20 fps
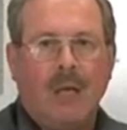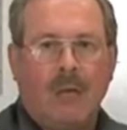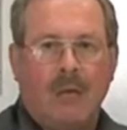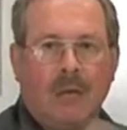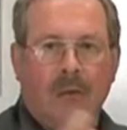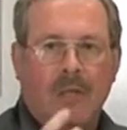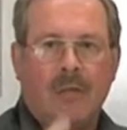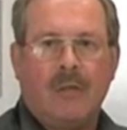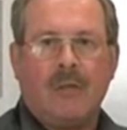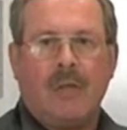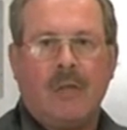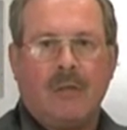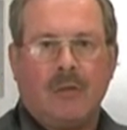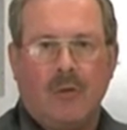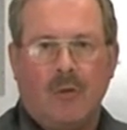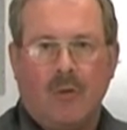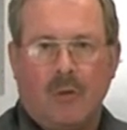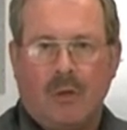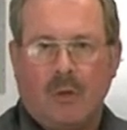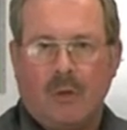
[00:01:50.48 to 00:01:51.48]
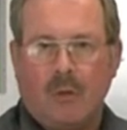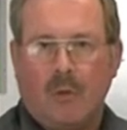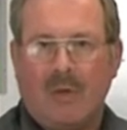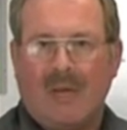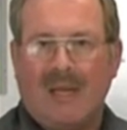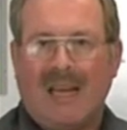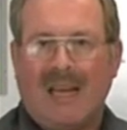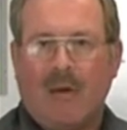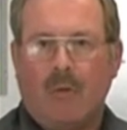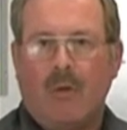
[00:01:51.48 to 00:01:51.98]
This is in order to
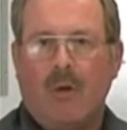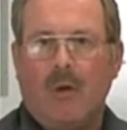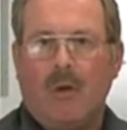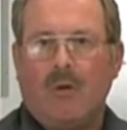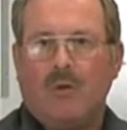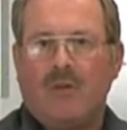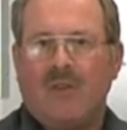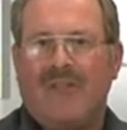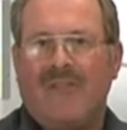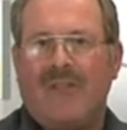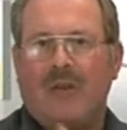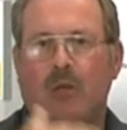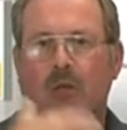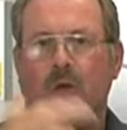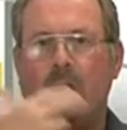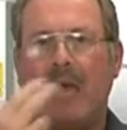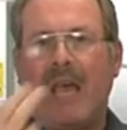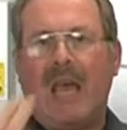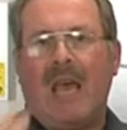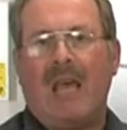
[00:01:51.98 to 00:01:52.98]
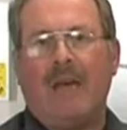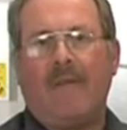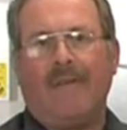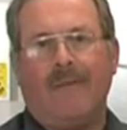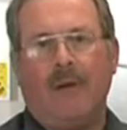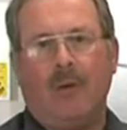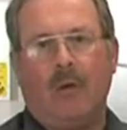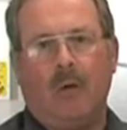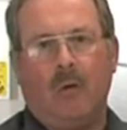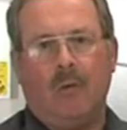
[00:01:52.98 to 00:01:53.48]
allow sufficient
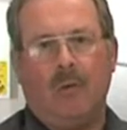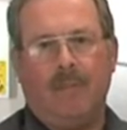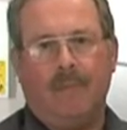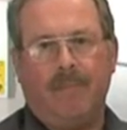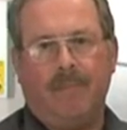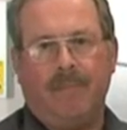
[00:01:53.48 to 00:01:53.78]
airflow.